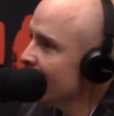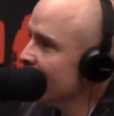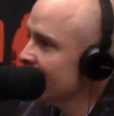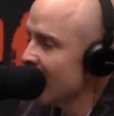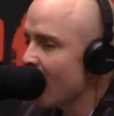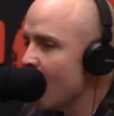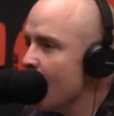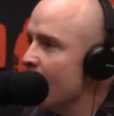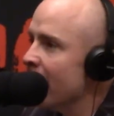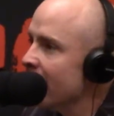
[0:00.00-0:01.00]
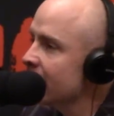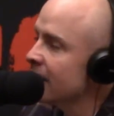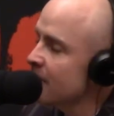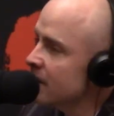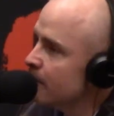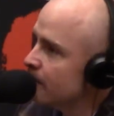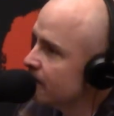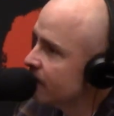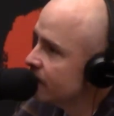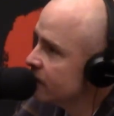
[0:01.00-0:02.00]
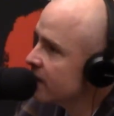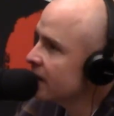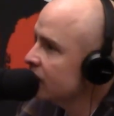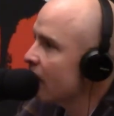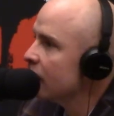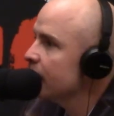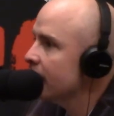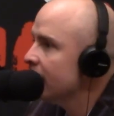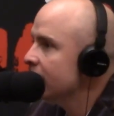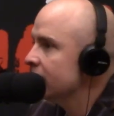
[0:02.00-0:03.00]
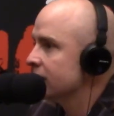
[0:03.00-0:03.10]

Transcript: No, man, give me the friggin' dollar bills.